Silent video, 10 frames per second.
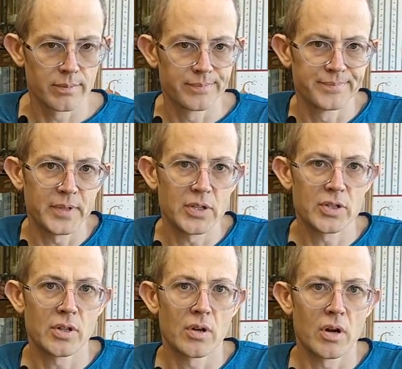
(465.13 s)
each to
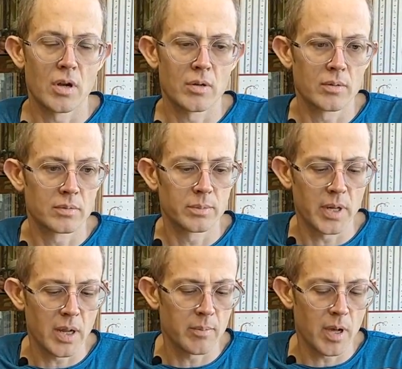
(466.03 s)
their own. But
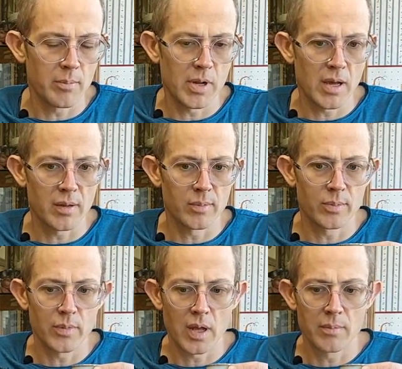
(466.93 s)
I'm not
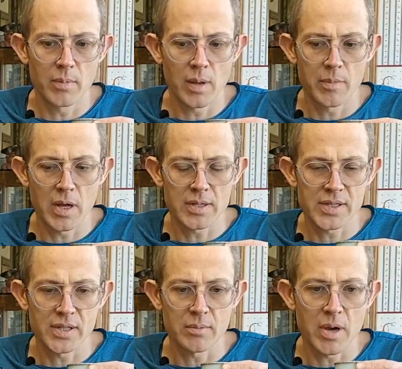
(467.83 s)

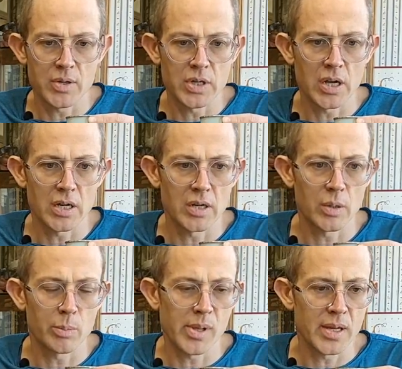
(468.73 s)
selling Mao Cha, and I
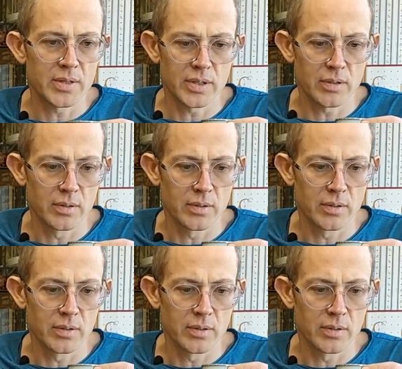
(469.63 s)
don't plan to.